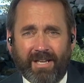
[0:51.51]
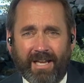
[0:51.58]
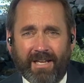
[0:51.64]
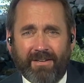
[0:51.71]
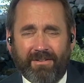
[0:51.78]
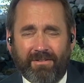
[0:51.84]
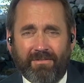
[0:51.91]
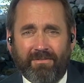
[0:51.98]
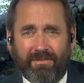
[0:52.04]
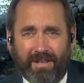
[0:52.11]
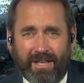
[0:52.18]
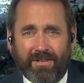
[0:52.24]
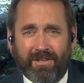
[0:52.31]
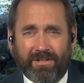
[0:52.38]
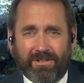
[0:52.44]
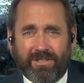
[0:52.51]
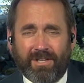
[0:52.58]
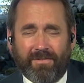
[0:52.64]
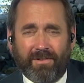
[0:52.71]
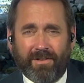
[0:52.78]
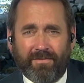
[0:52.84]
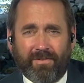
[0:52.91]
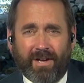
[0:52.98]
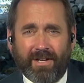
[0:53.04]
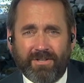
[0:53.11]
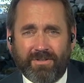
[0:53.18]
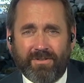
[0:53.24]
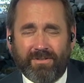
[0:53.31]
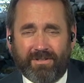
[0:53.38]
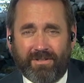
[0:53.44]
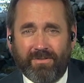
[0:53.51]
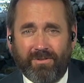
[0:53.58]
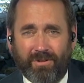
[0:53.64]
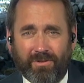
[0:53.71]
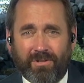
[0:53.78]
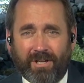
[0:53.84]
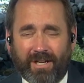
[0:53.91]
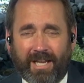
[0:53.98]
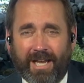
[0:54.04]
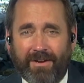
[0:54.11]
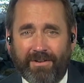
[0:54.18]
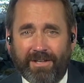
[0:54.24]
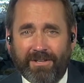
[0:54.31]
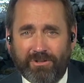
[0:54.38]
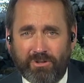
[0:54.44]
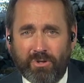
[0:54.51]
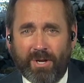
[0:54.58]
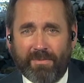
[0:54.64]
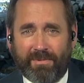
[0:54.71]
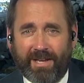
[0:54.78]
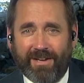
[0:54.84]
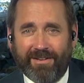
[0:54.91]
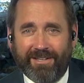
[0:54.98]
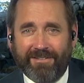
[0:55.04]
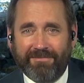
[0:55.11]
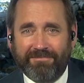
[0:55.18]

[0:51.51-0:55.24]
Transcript: and then the civil advisor to Utah County and Juab County.